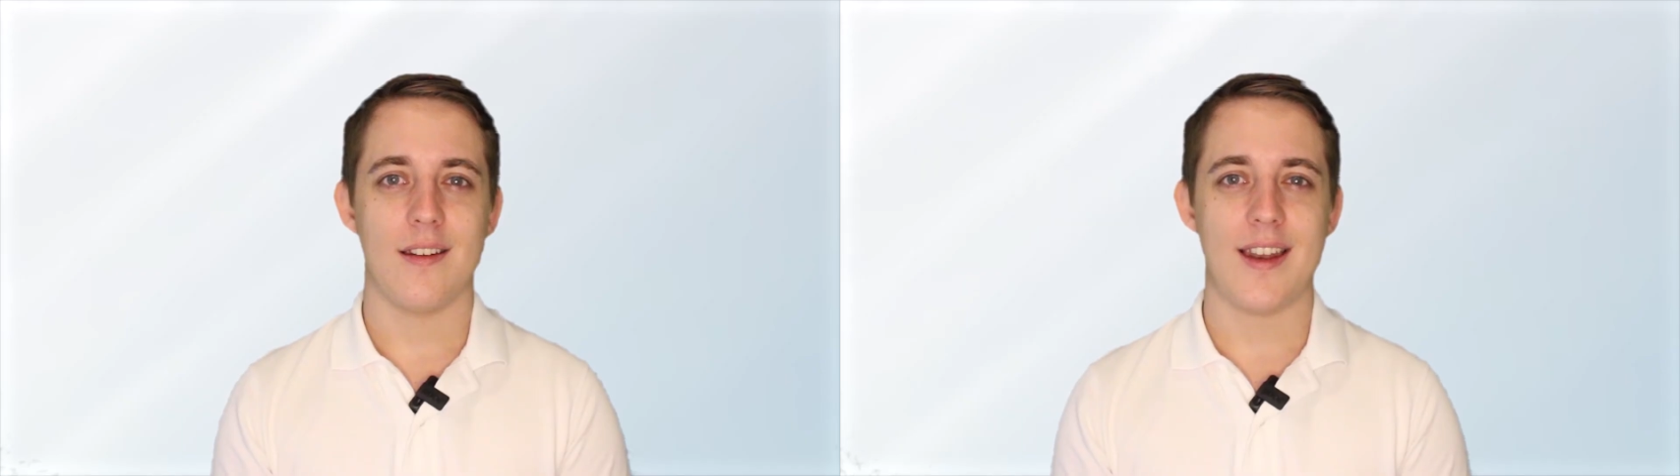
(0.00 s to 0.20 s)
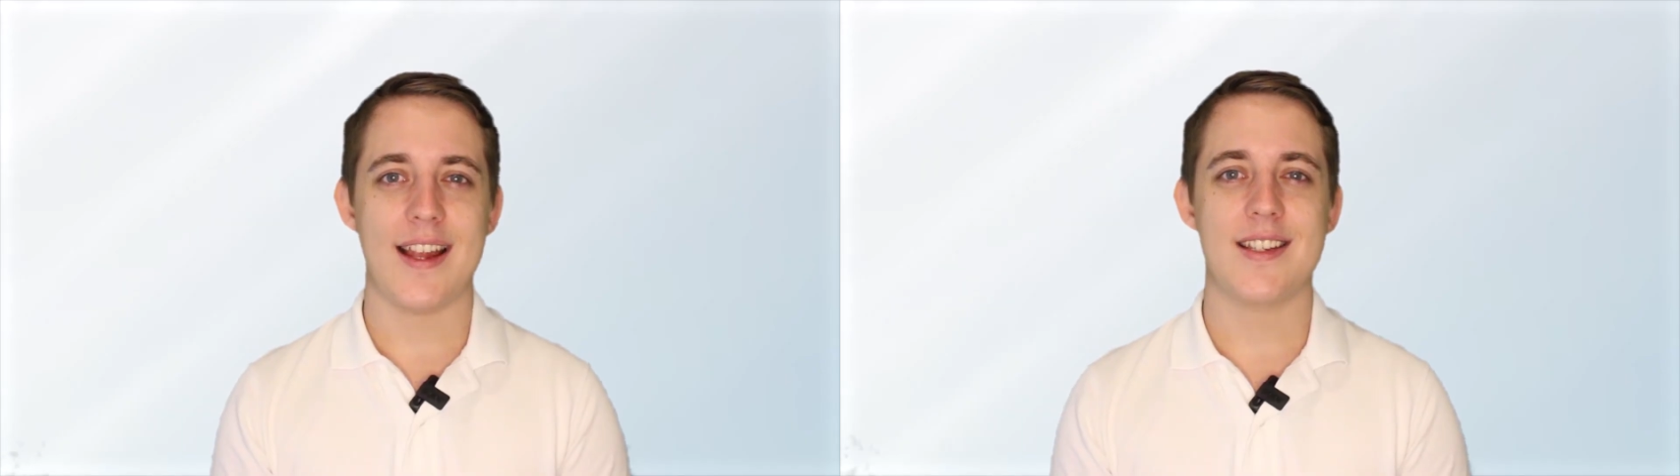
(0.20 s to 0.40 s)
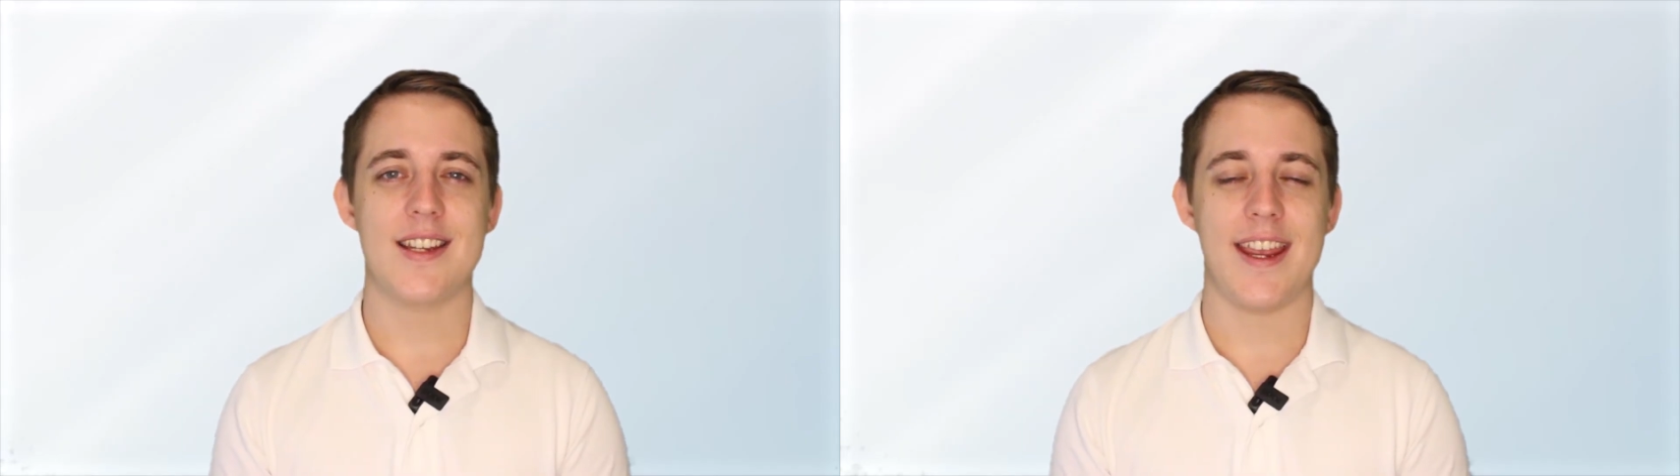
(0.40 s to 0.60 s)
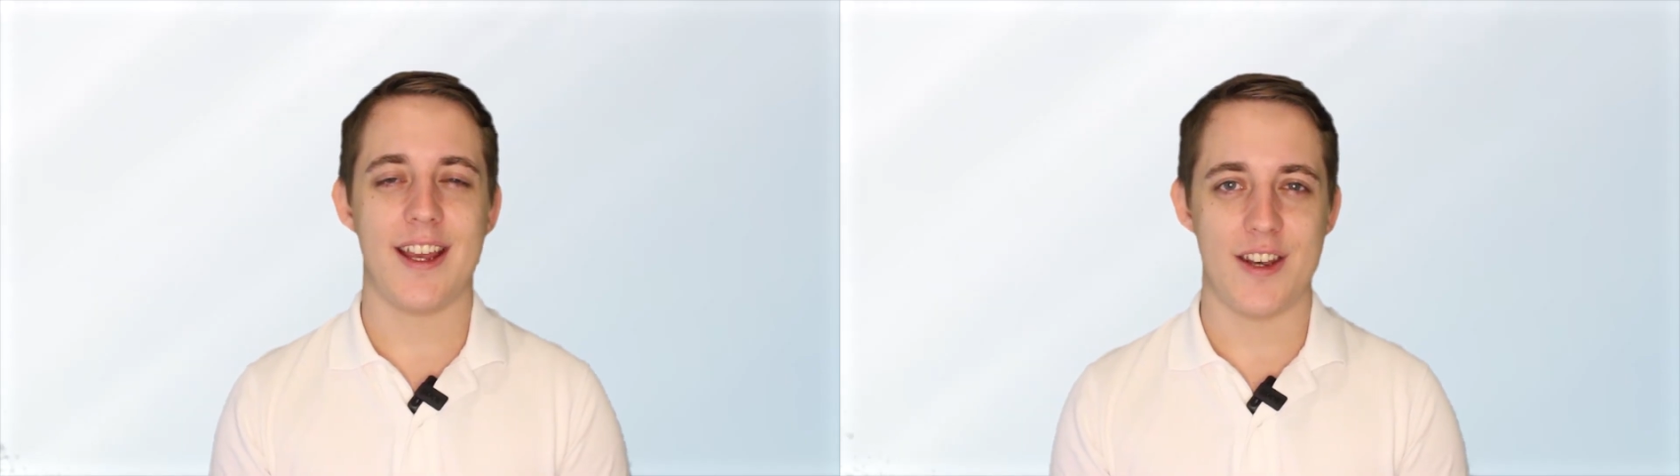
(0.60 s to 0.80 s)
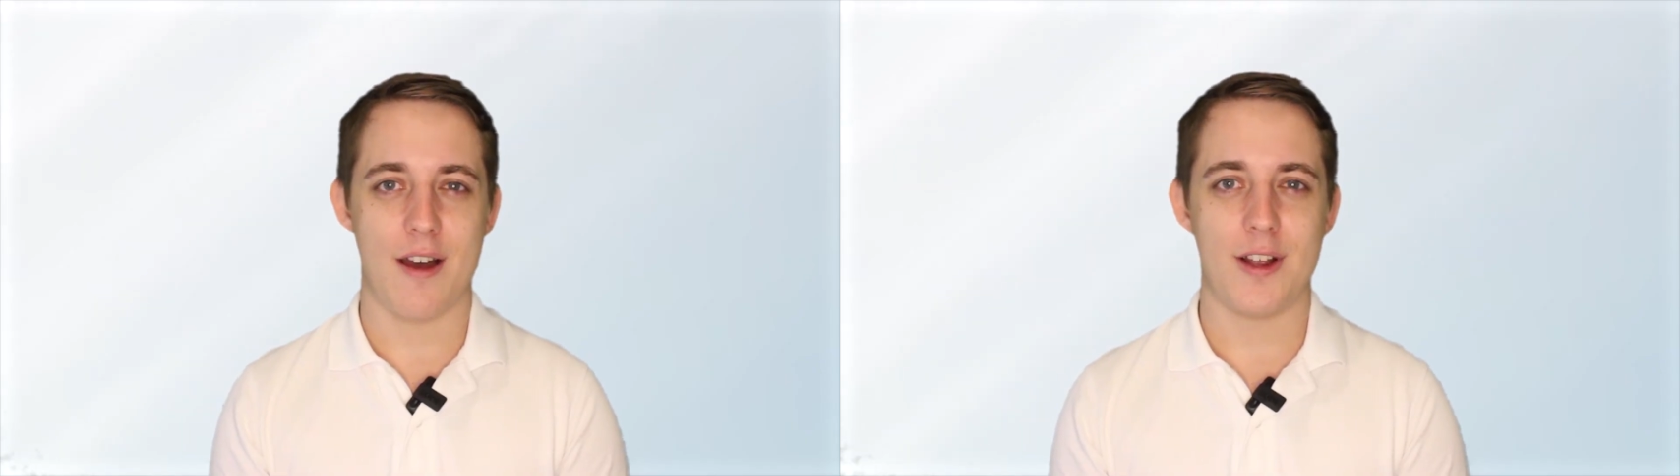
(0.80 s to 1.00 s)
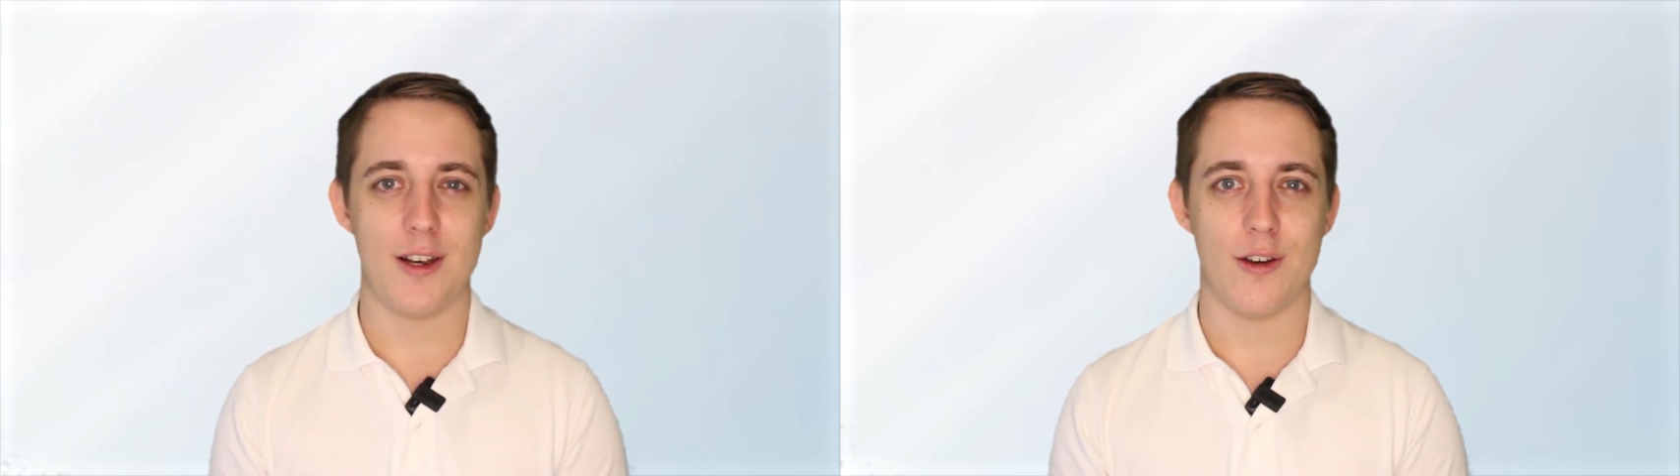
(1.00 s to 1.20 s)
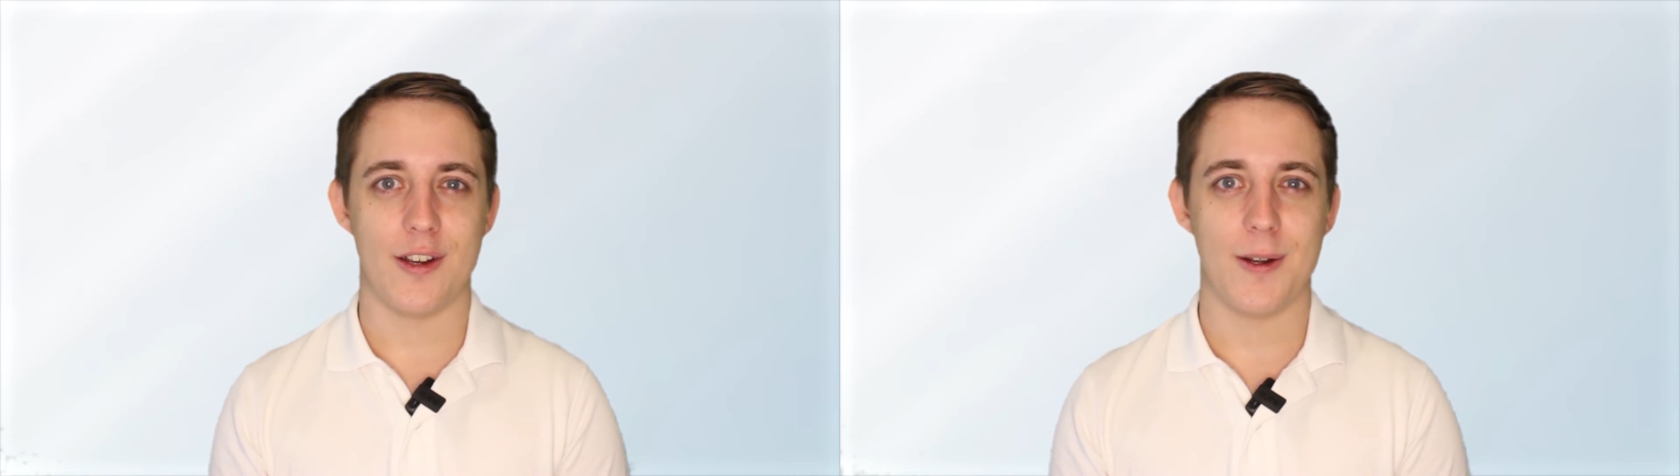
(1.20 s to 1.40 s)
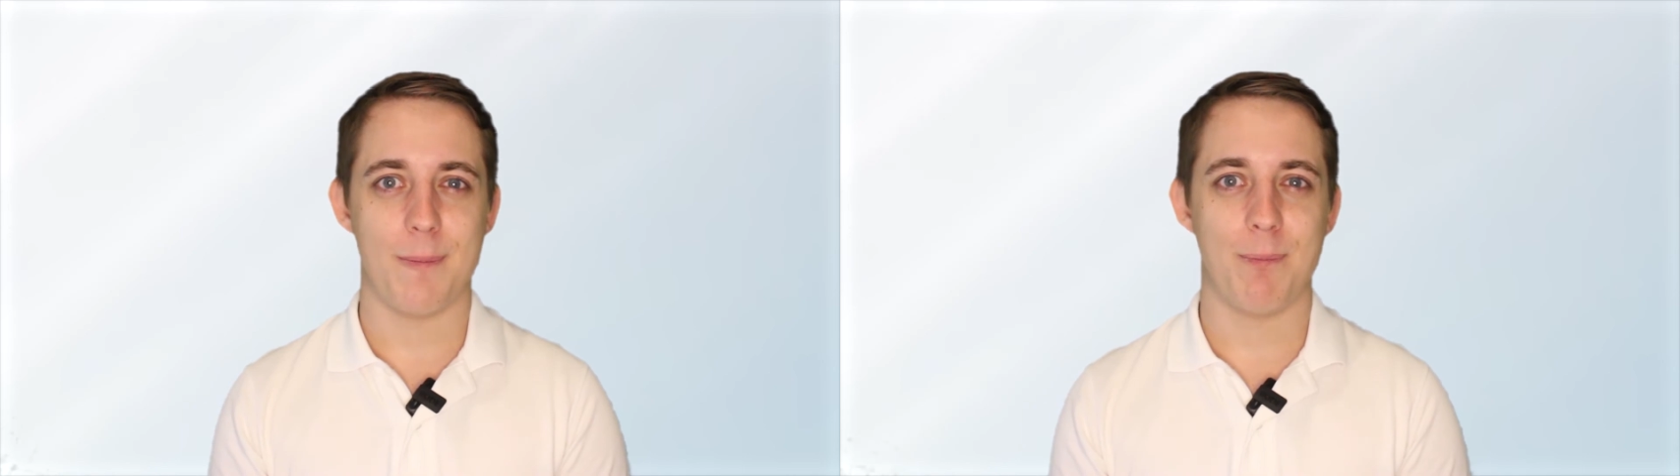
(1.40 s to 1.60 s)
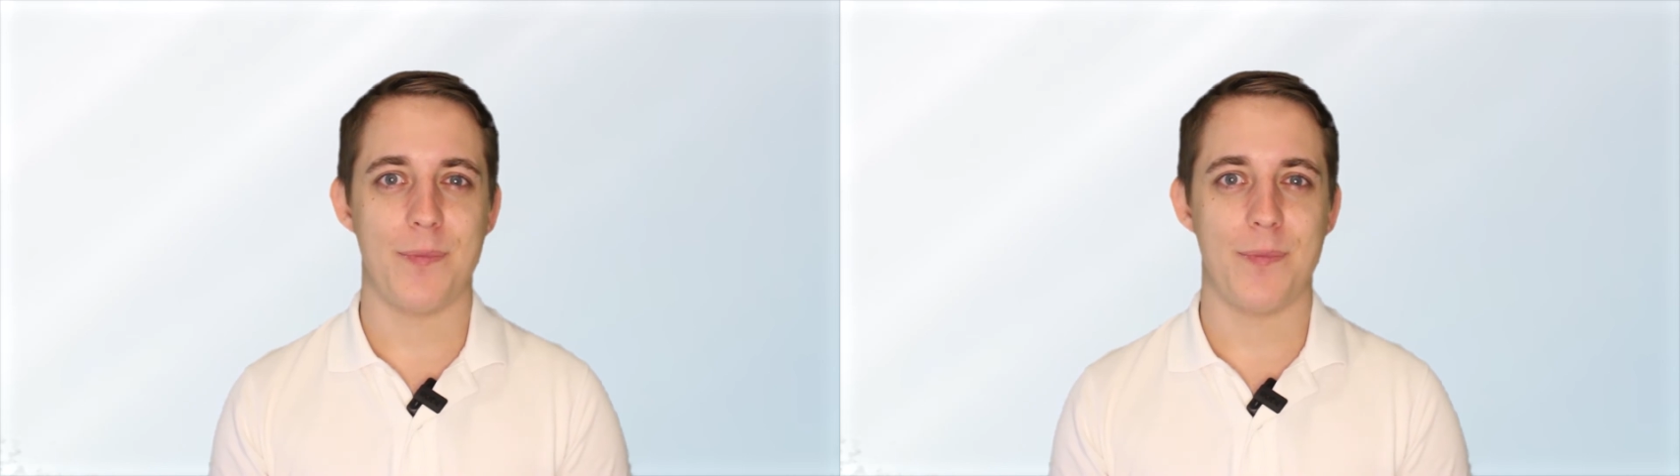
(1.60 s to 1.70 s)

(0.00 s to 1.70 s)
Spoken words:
Let's take another look